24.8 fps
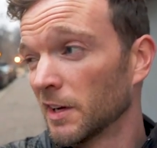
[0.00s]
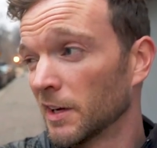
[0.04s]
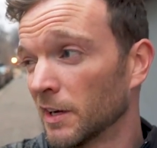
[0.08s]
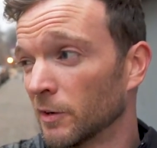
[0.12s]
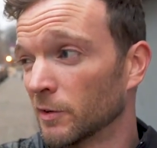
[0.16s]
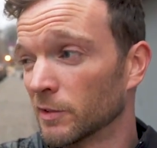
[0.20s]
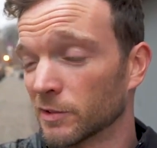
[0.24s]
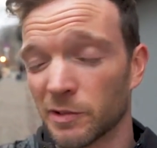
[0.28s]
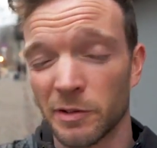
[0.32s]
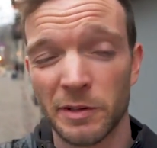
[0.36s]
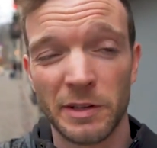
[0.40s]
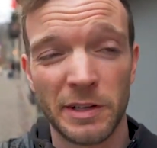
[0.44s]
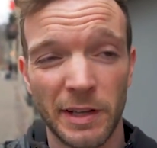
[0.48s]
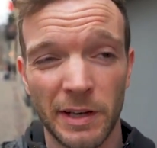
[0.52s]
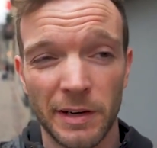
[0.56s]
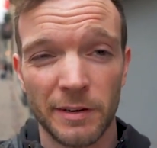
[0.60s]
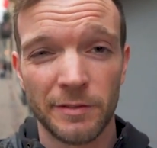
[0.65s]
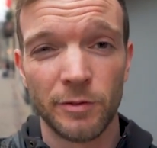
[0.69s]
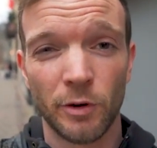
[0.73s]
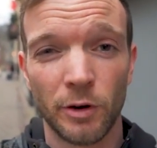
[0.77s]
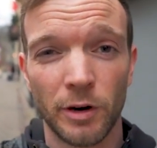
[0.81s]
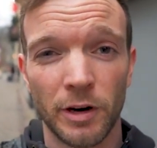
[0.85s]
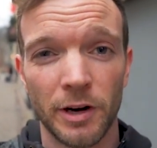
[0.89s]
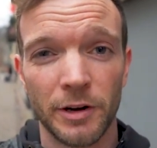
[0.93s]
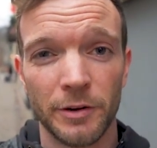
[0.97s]
It was only like
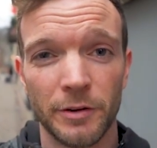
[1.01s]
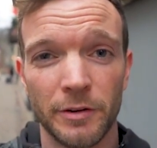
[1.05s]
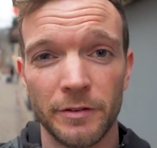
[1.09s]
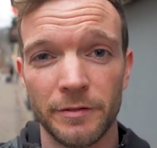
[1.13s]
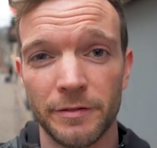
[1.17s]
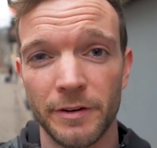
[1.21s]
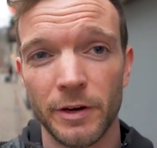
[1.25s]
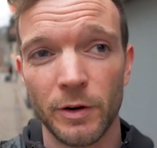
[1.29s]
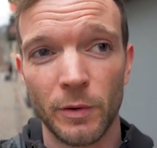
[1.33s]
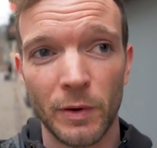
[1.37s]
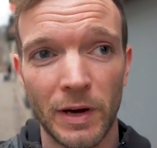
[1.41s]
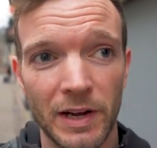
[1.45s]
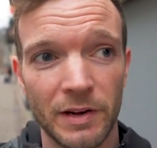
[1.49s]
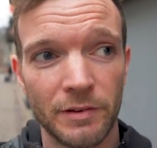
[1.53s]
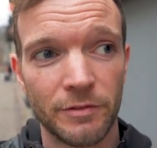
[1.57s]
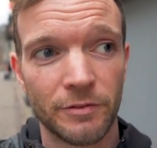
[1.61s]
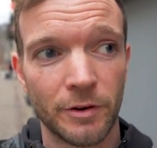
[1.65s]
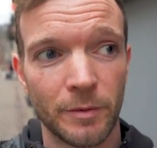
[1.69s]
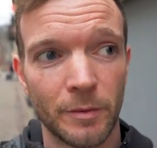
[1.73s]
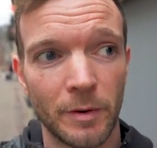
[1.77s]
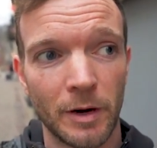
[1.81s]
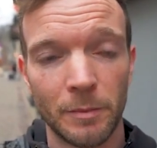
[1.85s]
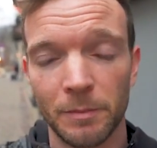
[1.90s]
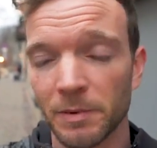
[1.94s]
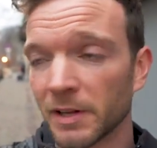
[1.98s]
four hundred feet away
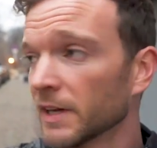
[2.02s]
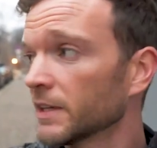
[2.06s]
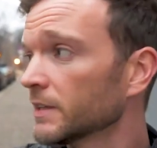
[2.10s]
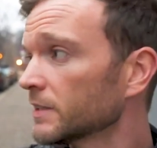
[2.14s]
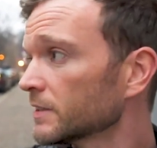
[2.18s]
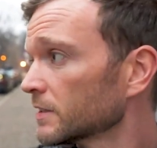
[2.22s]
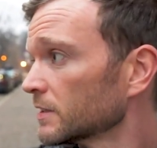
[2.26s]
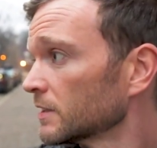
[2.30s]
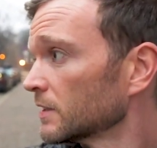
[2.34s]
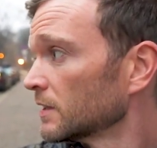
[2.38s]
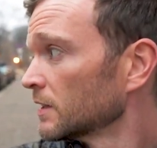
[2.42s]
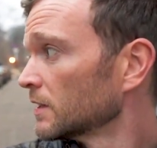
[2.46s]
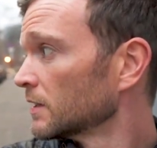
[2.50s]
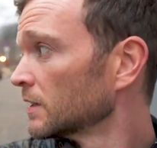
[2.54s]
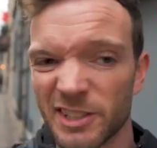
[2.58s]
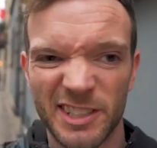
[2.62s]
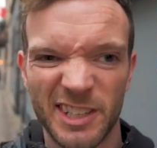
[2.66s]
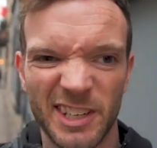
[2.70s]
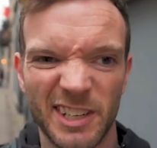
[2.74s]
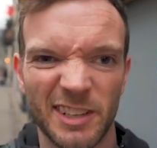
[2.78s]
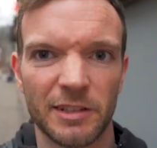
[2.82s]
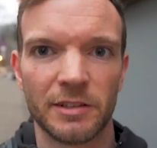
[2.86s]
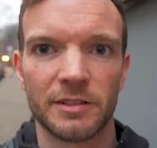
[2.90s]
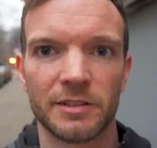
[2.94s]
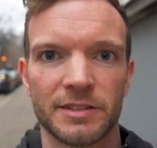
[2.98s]
from our place. Just
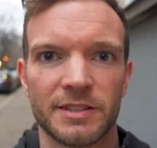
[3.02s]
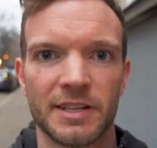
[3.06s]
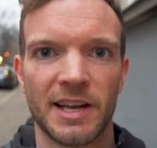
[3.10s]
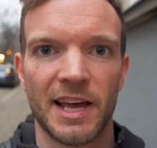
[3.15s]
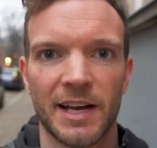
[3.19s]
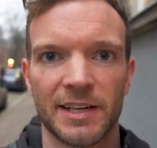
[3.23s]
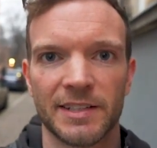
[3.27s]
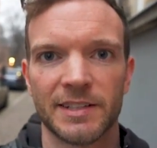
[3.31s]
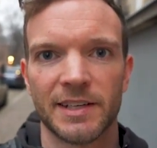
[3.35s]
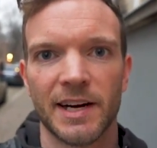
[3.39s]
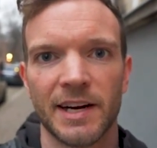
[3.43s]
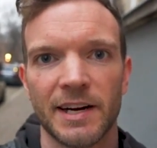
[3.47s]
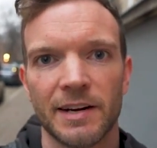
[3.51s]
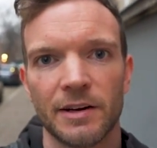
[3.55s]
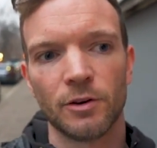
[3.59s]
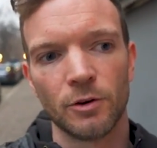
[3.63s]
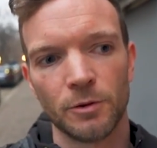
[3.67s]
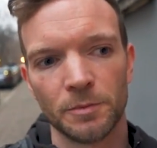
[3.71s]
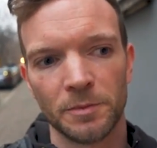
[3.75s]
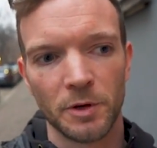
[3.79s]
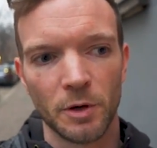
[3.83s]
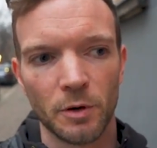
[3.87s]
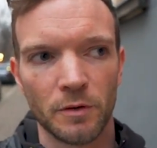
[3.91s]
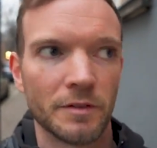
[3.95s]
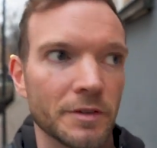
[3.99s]
get a little snack to kind of
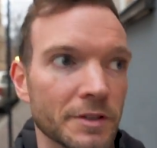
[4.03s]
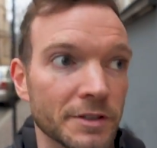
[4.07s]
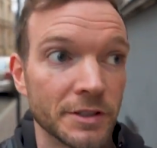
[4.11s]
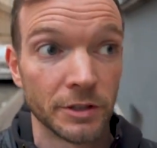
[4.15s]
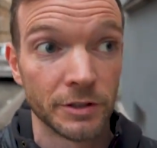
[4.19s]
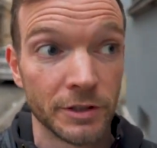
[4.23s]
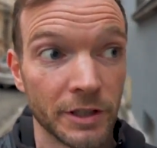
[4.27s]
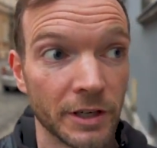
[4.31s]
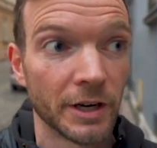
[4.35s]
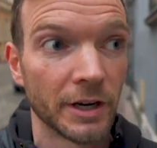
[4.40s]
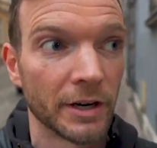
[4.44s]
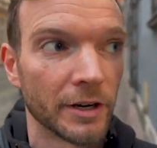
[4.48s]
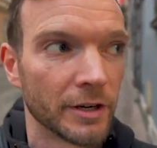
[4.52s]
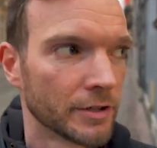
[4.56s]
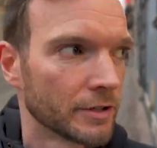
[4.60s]
hold me over until dinner.